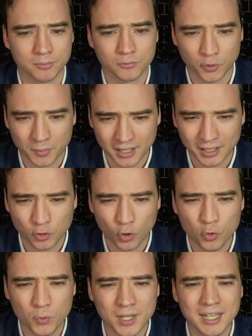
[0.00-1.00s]
The market don't
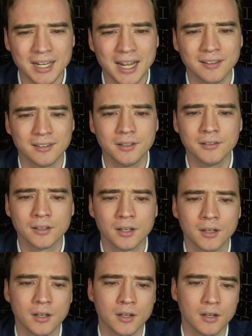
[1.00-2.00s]
really like this
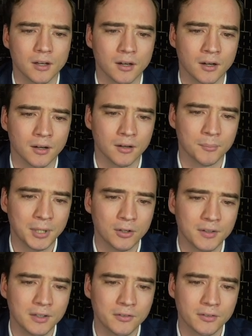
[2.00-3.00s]
because
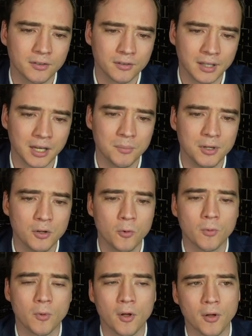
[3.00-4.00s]
it can be
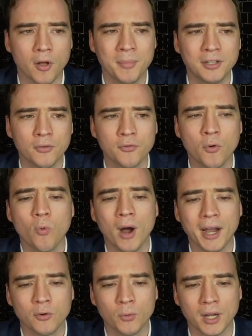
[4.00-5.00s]
a bit of a
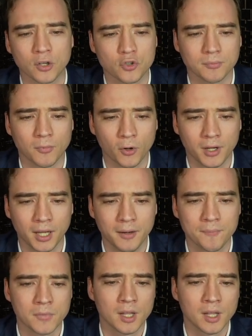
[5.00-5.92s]
wide range, okay?